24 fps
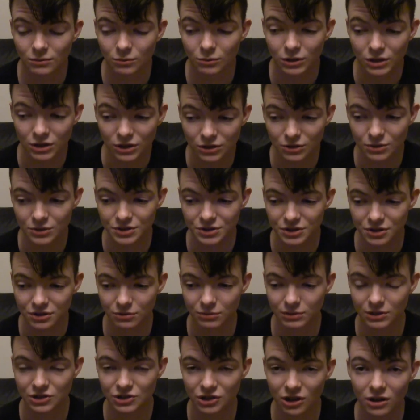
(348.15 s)
use to
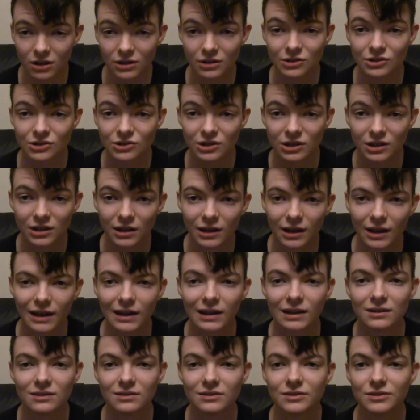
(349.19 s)
recharge
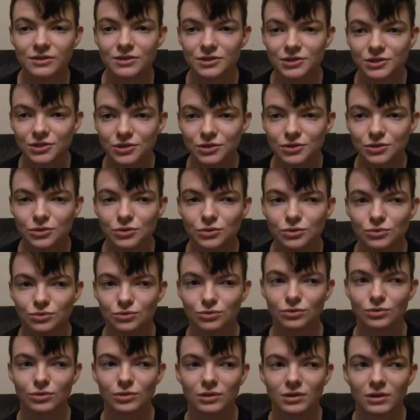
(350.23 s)
and
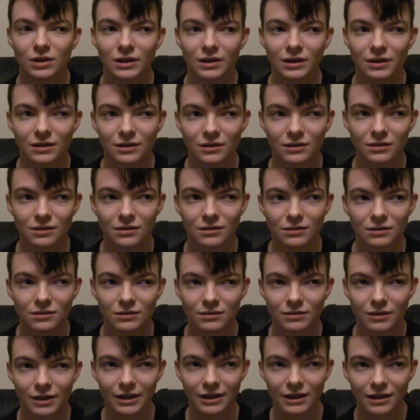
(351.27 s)
to,
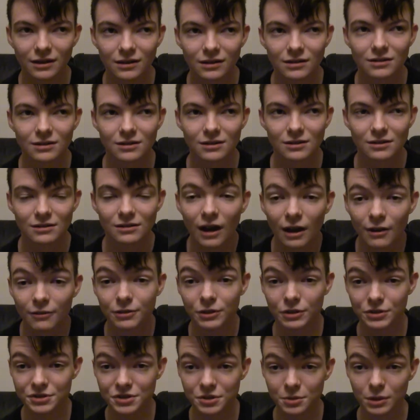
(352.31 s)
like, not
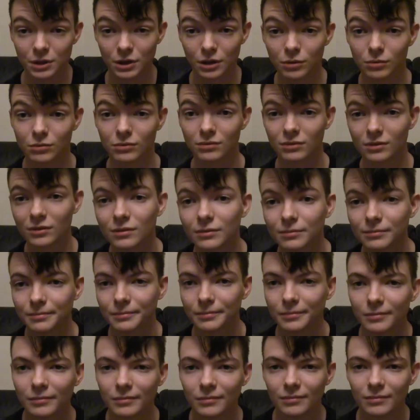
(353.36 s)
feel so alone
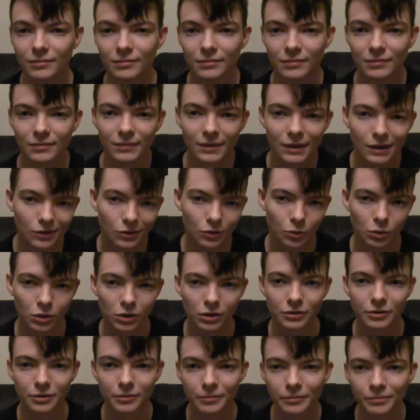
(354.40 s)
in the
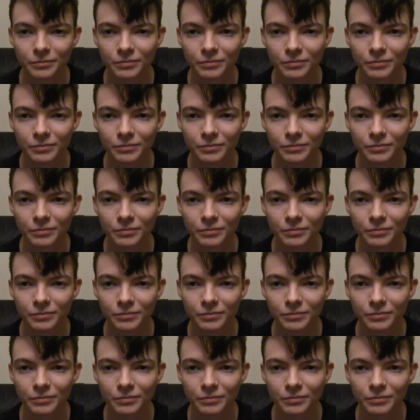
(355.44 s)
world.